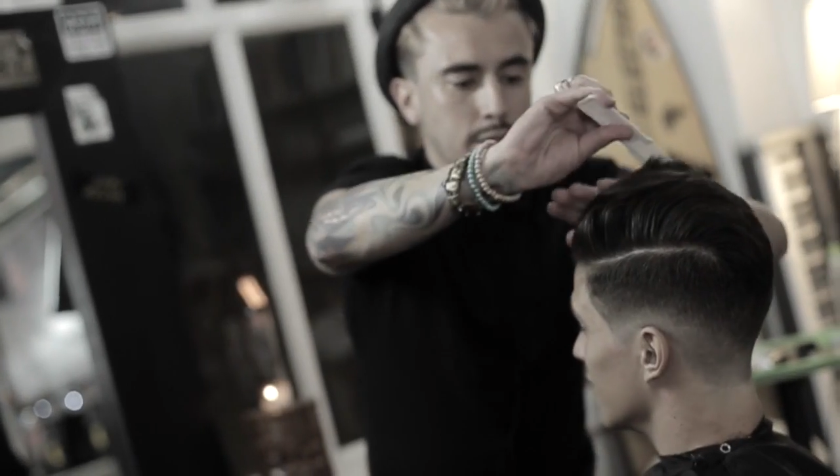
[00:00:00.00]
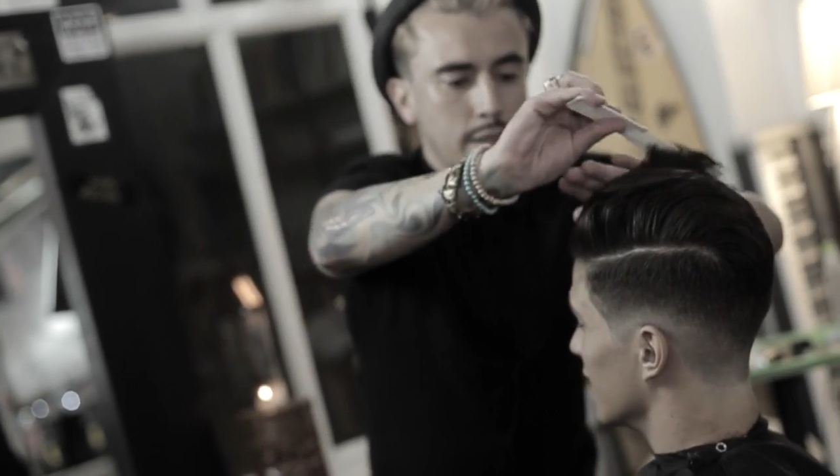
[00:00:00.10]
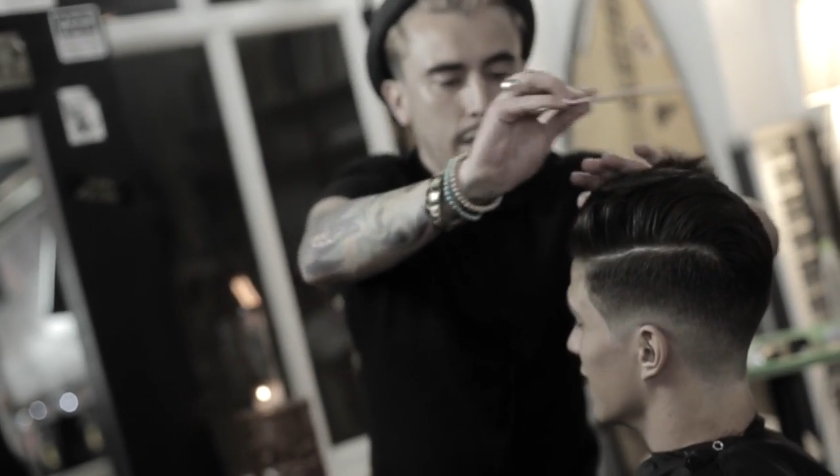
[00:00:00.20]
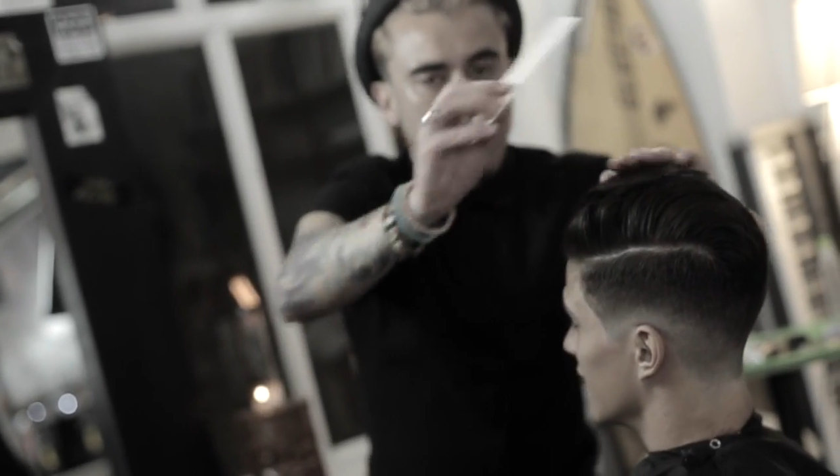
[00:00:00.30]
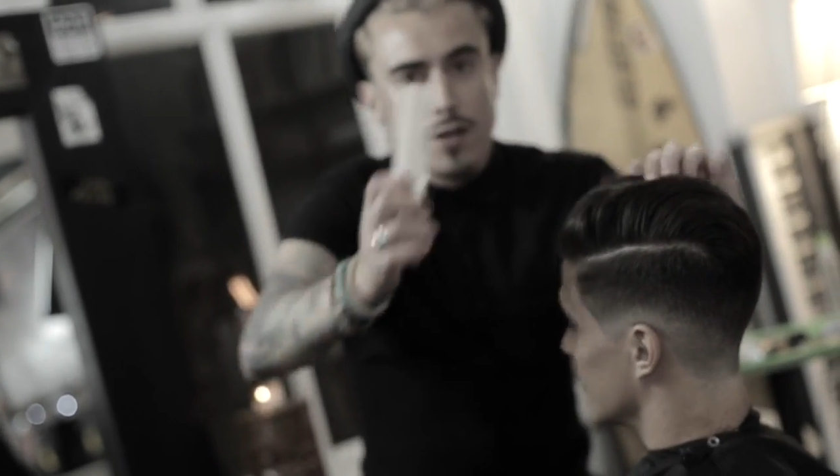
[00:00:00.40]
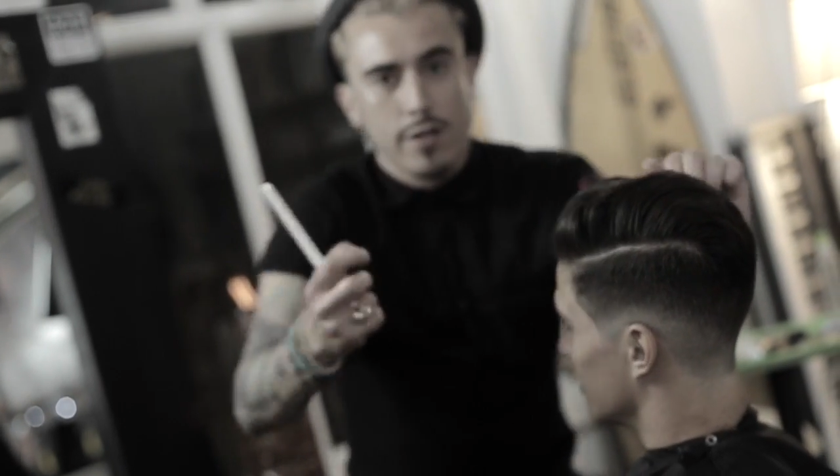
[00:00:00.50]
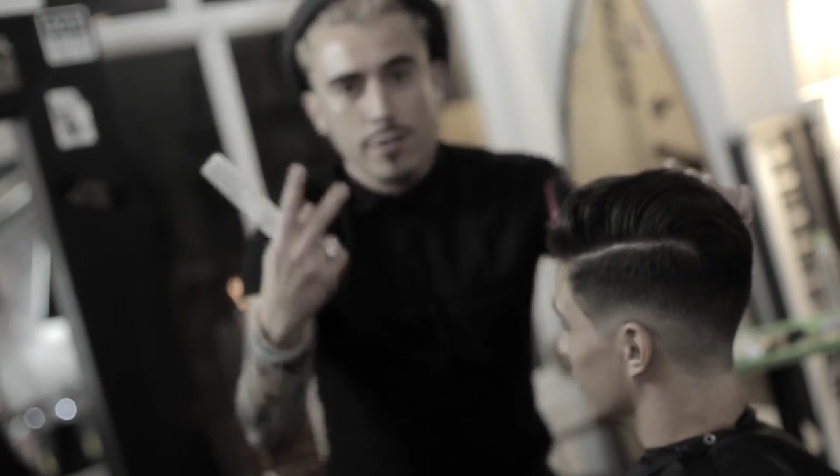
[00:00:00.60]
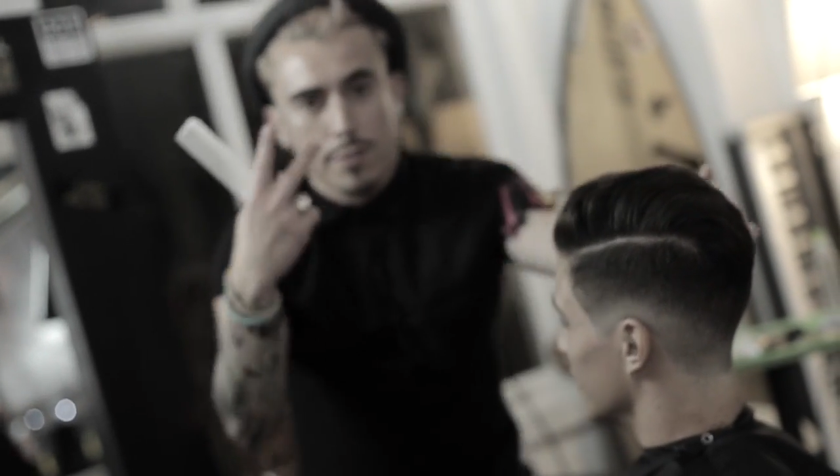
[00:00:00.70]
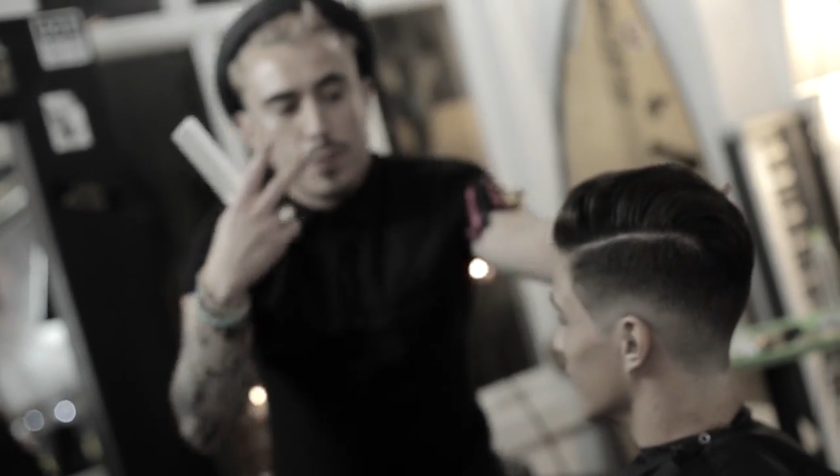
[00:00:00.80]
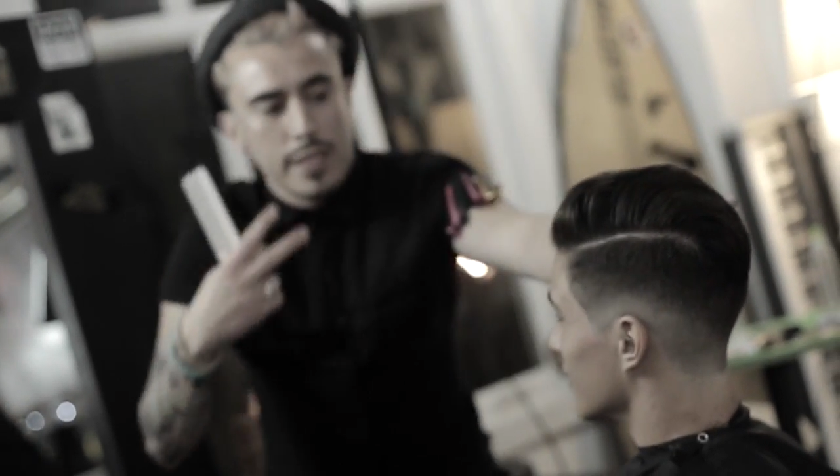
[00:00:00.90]
Alright, and
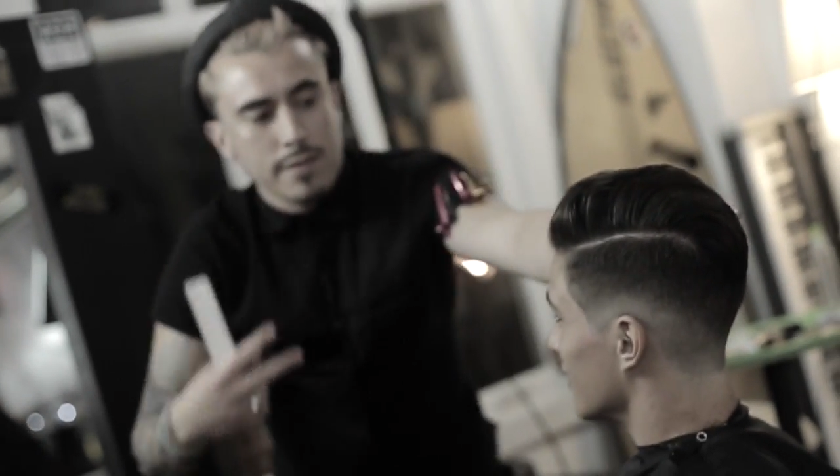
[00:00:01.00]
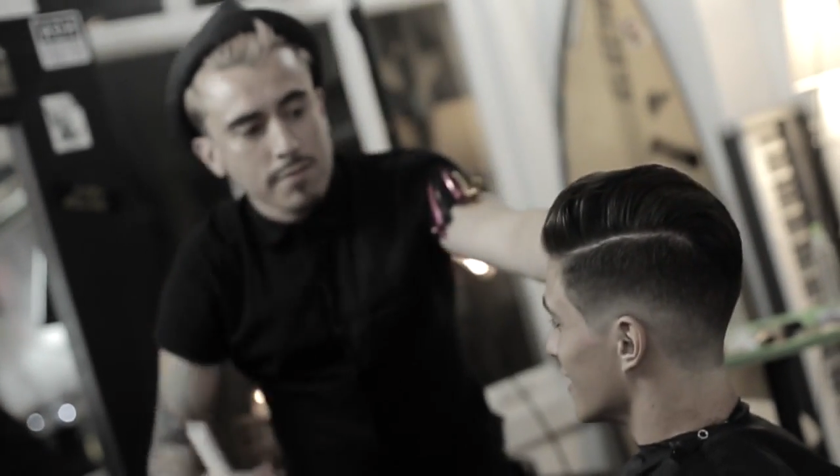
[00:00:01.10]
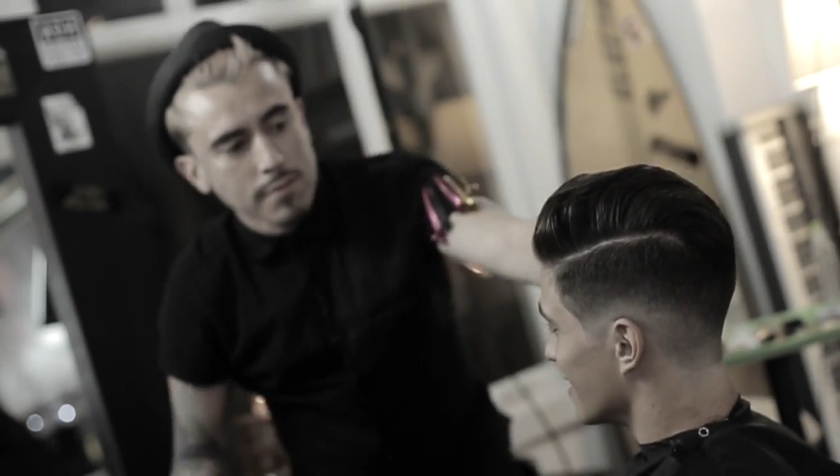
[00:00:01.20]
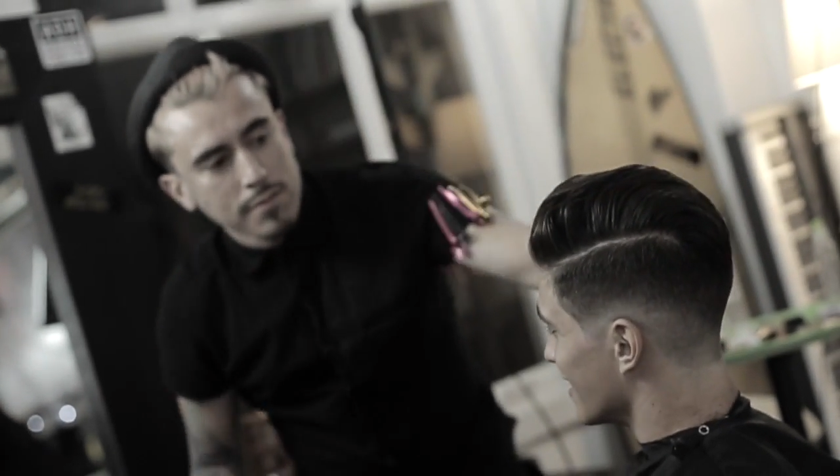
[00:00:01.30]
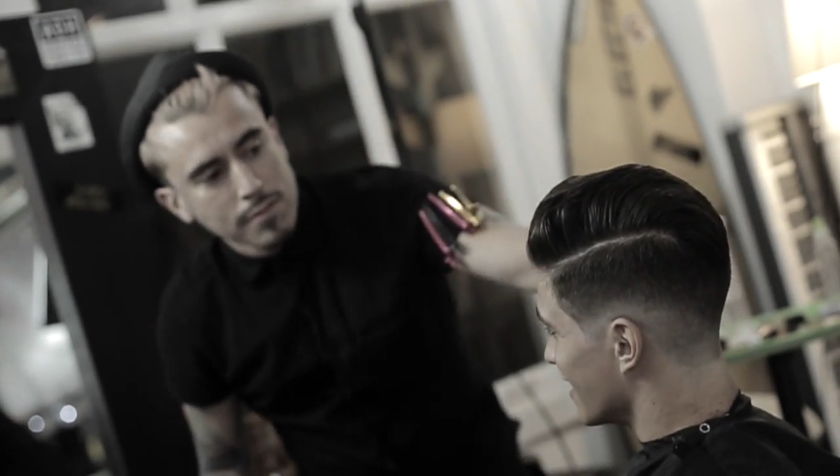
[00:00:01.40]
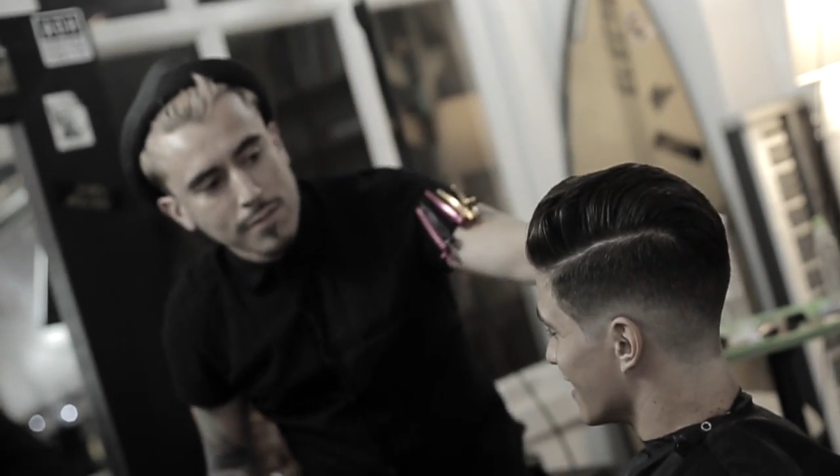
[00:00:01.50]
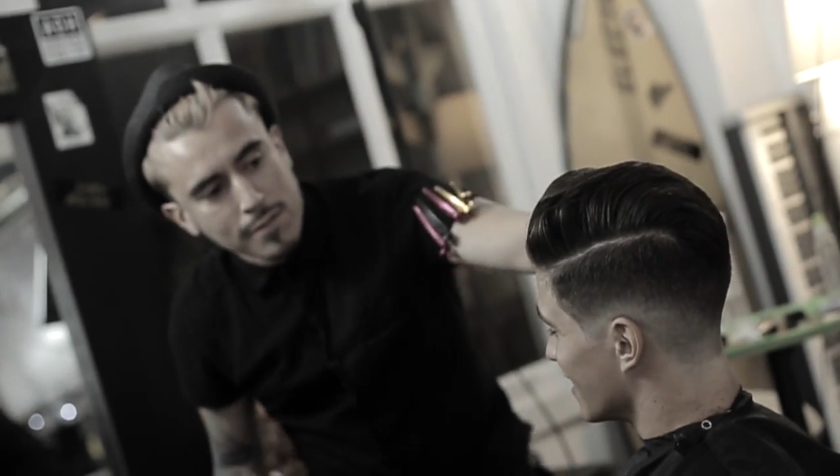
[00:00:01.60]
there's the peak.